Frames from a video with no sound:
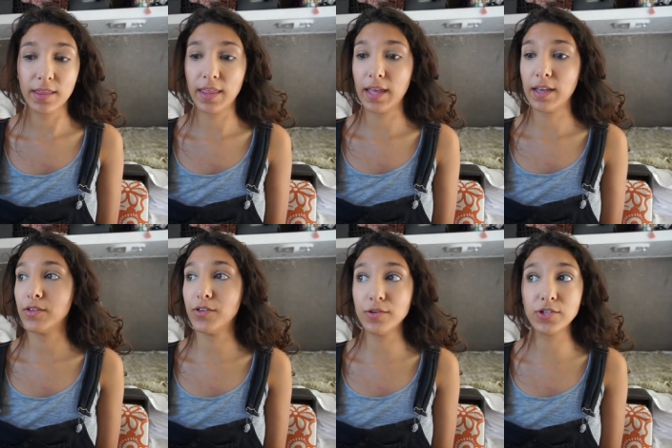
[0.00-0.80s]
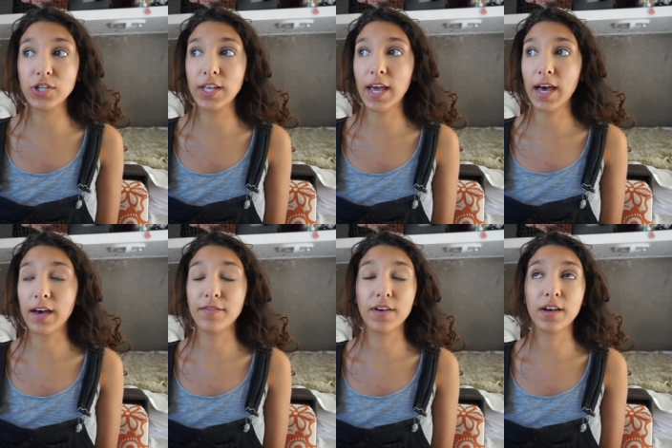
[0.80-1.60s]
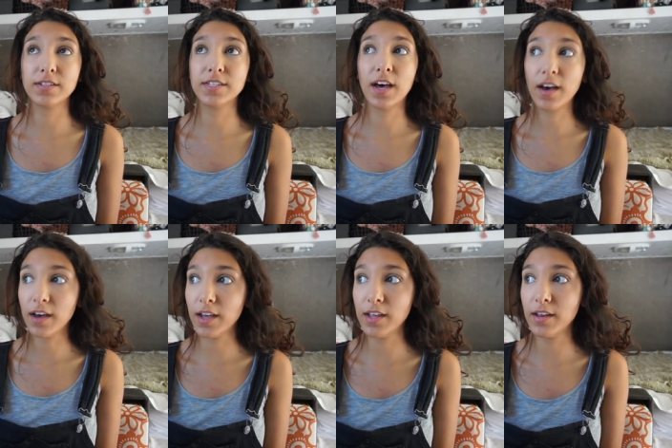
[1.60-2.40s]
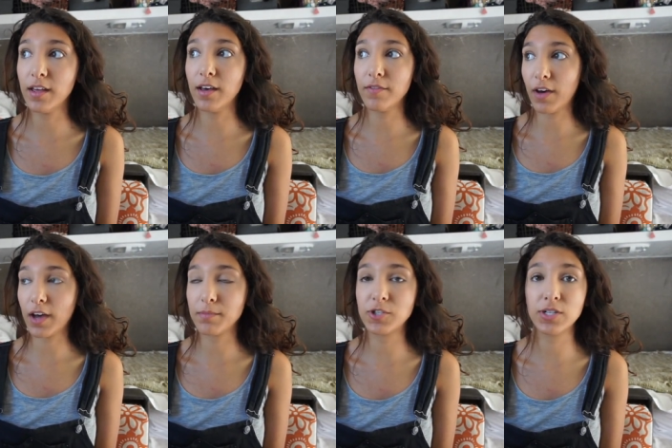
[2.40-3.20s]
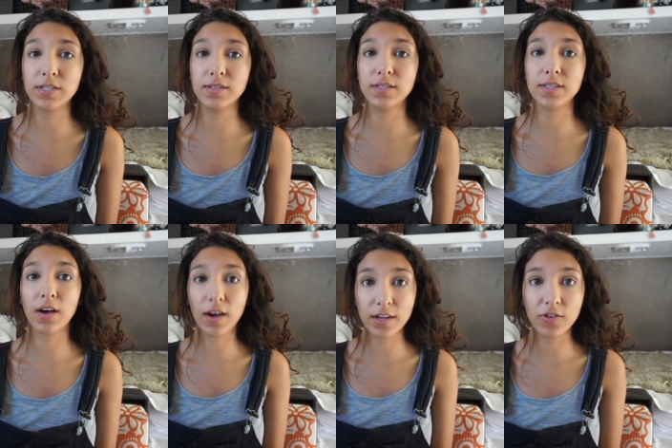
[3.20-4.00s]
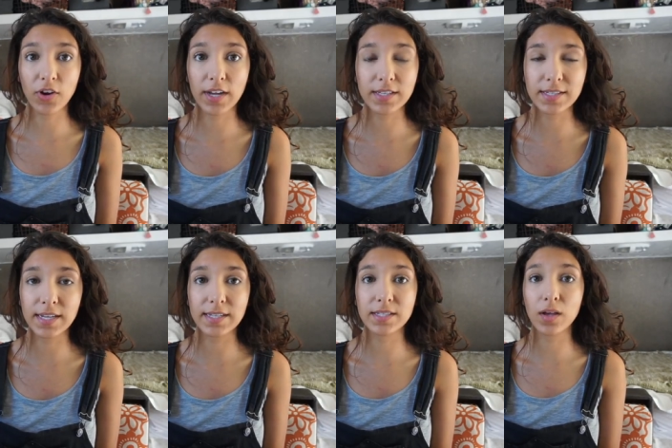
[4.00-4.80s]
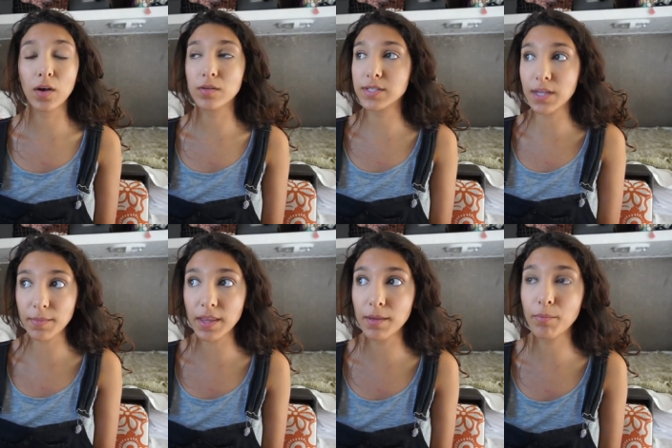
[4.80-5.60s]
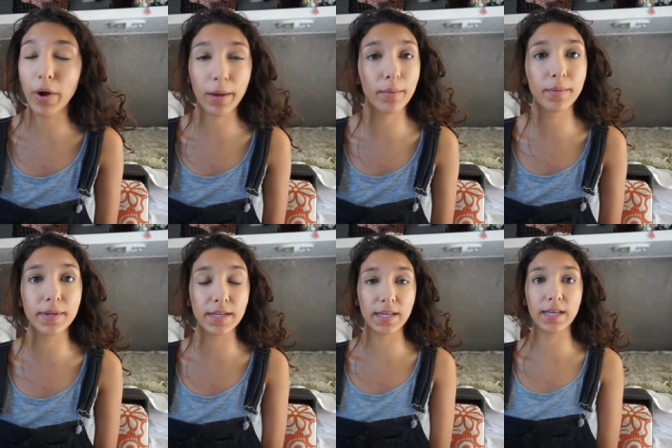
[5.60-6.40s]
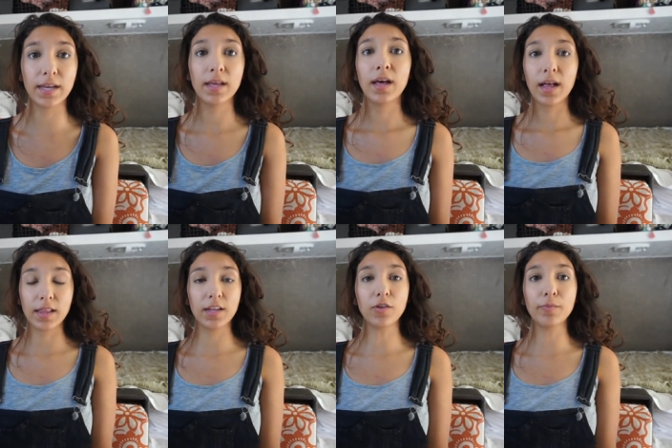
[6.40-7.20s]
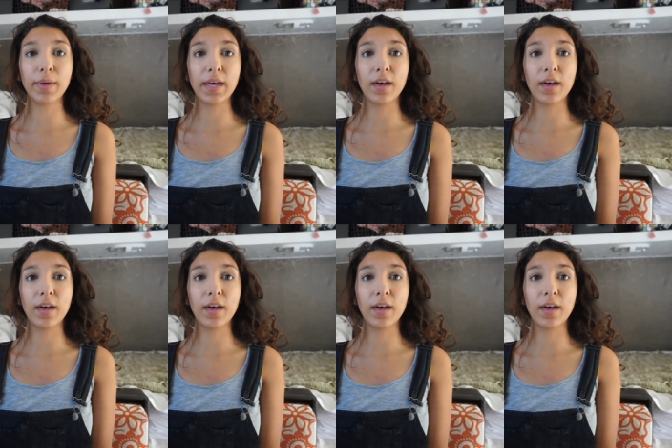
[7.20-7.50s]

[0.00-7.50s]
They usually have a ton of options on Craigslist some of them probably need a little bit